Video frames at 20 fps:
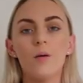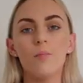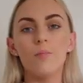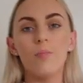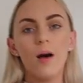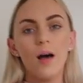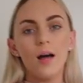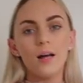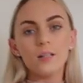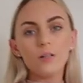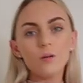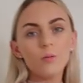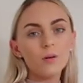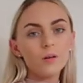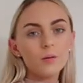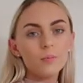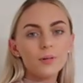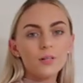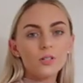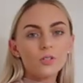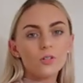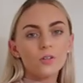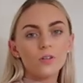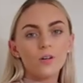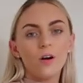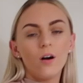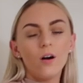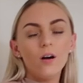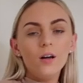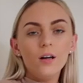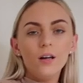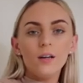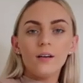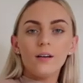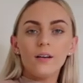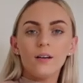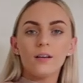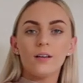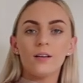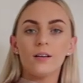but you wouldn't be too hot
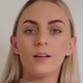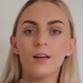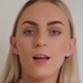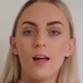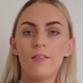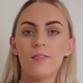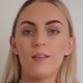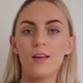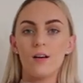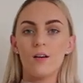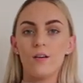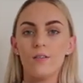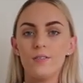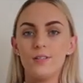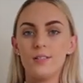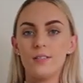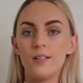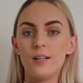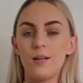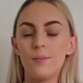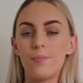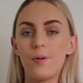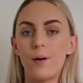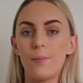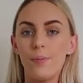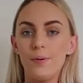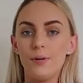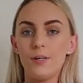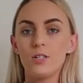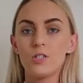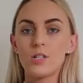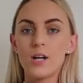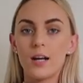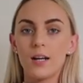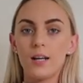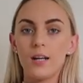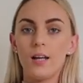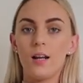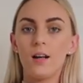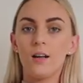and then obviously pop on a
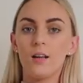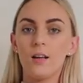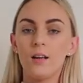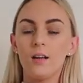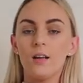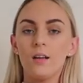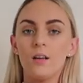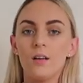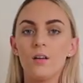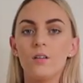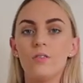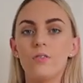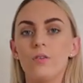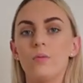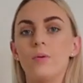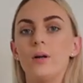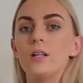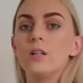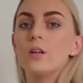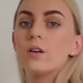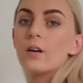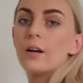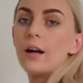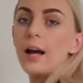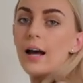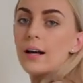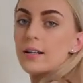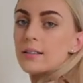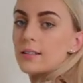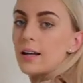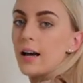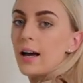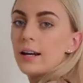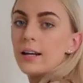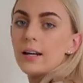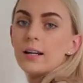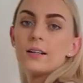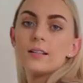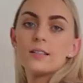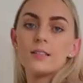jacket for when you go outside
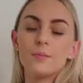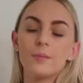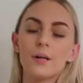and it's a